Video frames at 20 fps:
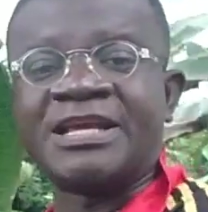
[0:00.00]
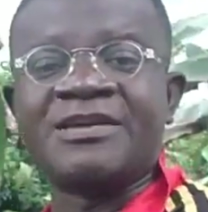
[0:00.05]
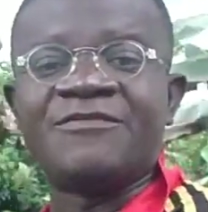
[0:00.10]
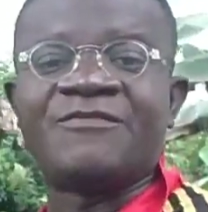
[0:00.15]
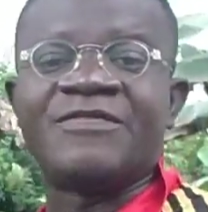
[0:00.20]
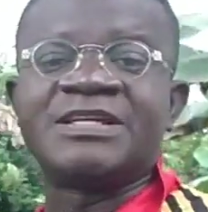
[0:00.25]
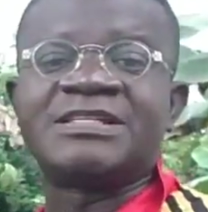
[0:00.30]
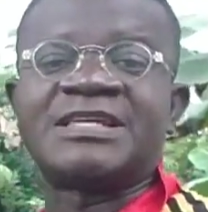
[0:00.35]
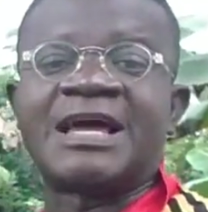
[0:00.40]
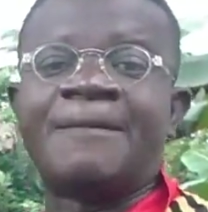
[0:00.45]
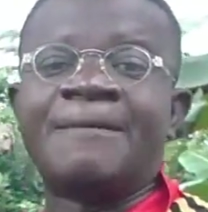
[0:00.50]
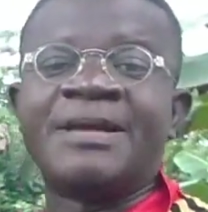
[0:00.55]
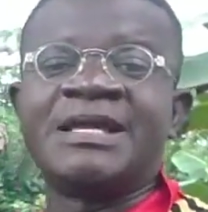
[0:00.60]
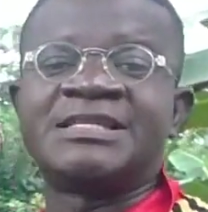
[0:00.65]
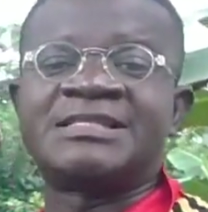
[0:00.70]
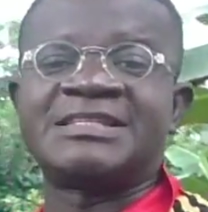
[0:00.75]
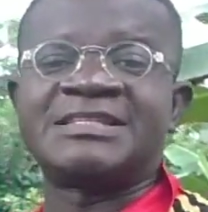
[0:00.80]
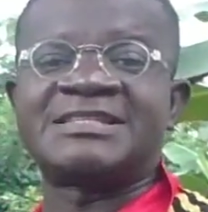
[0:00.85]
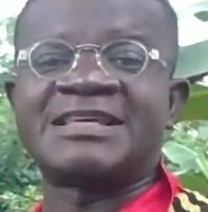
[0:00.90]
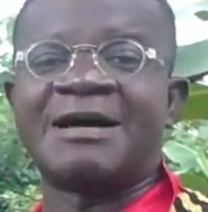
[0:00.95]
If it
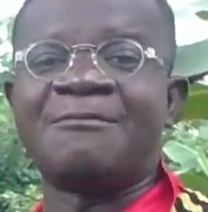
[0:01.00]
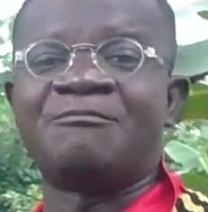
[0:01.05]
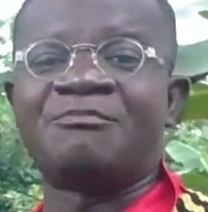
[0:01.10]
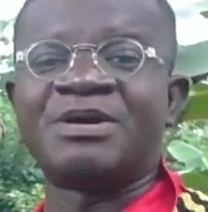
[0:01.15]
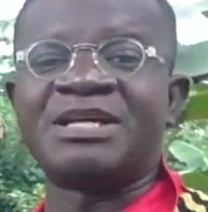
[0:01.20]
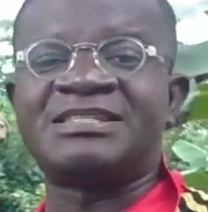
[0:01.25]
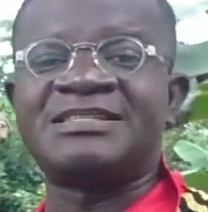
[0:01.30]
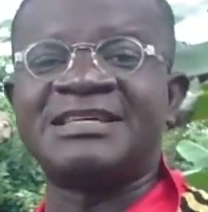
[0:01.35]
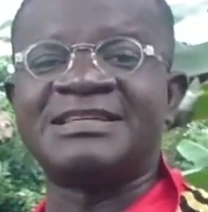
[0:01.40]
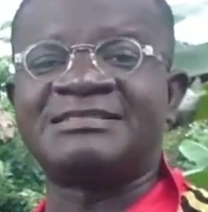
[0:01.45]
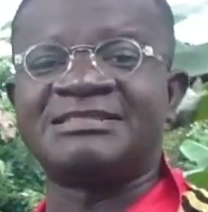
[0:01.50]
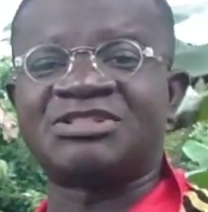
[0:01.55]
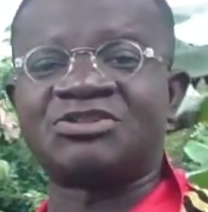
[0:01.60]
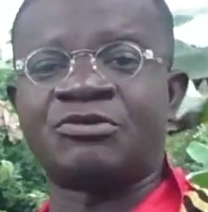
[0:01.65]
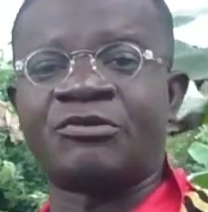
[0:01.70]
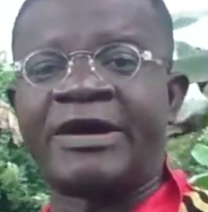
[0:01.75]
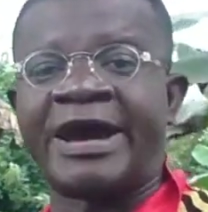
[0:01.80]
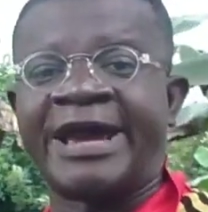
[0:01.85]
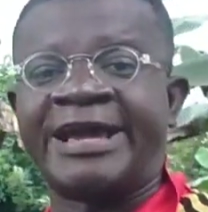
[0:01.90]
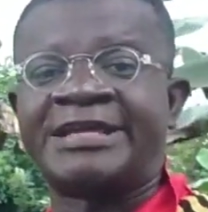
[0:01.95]
is ampesi, it is
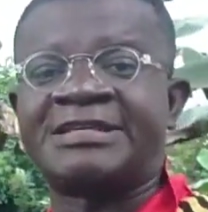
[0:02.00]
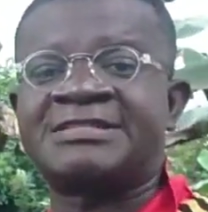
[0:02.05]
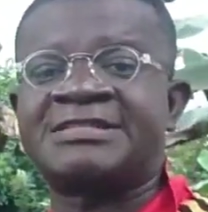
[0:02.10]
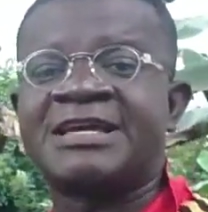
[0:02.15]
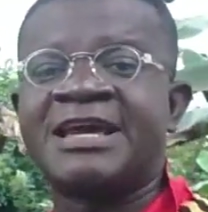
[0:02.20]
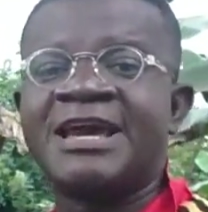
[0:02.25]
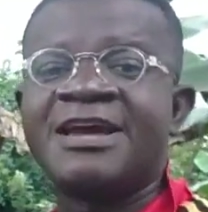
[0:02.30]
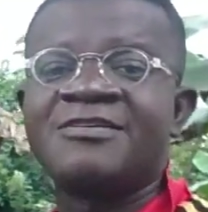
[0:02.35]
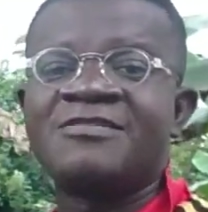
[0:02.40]
rice,